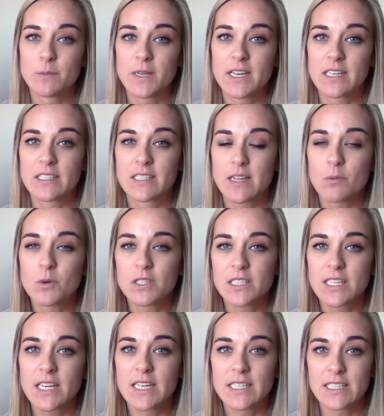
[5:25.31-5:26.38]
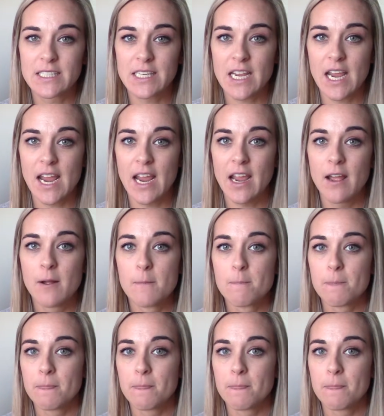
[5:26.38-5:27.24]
because someone's gonna see